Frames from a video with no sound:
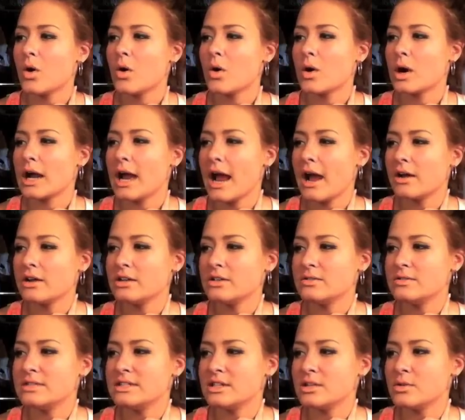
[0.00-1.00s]
or how do
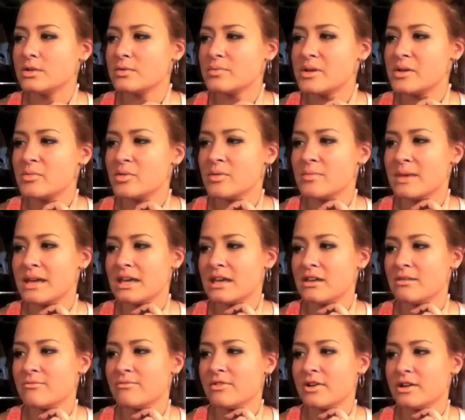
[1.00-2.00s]
you deal with people
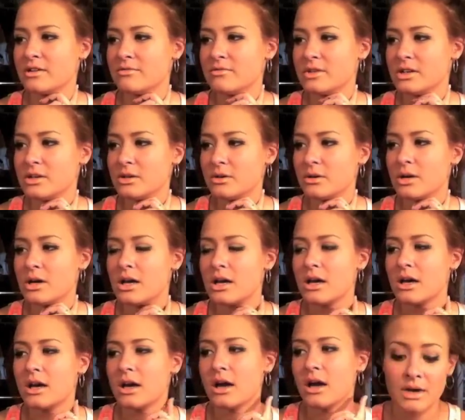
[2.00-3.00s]
making fun of you?
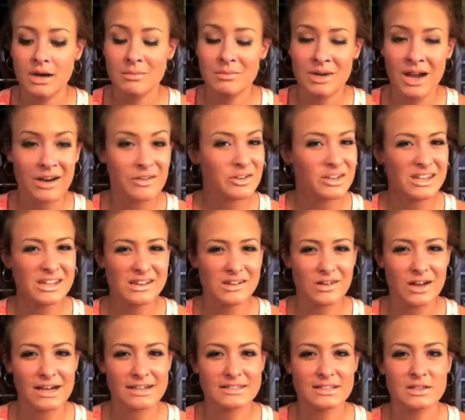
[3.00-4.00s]
I'm not really in
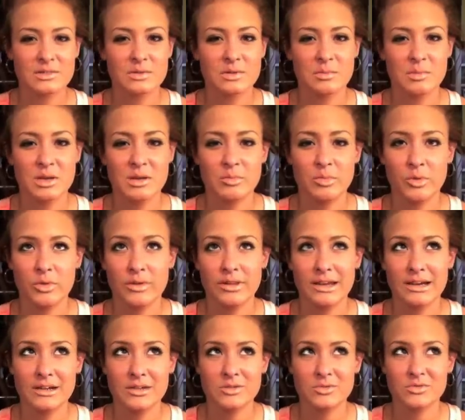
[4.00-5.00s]
classes with people
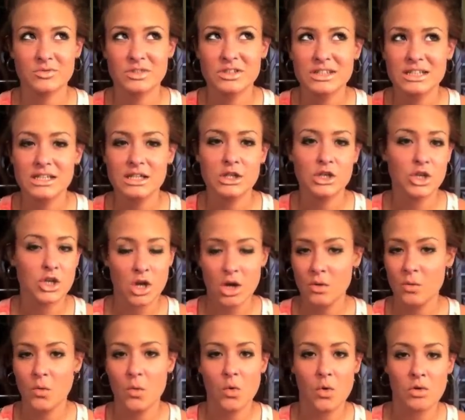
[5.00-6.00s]
that really
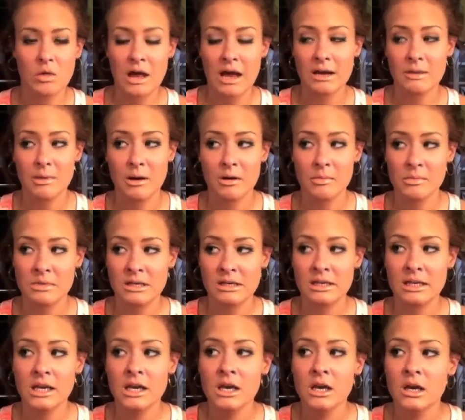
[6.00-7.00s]
know a whole lot about
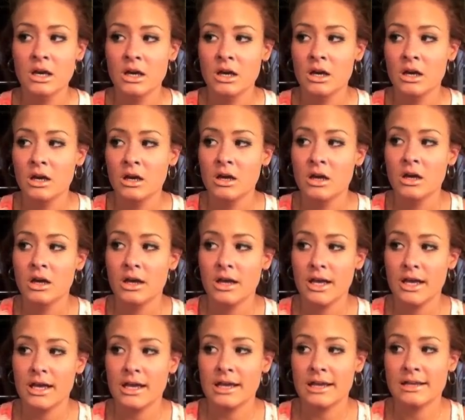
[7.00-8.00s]
me,
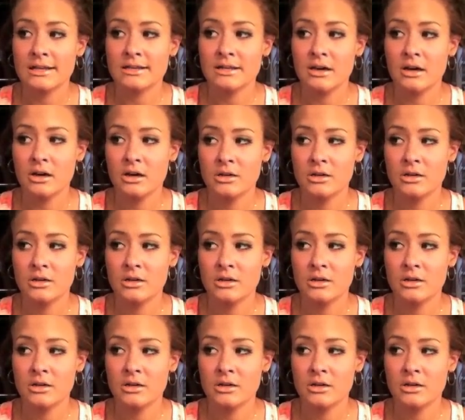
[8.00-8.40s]
and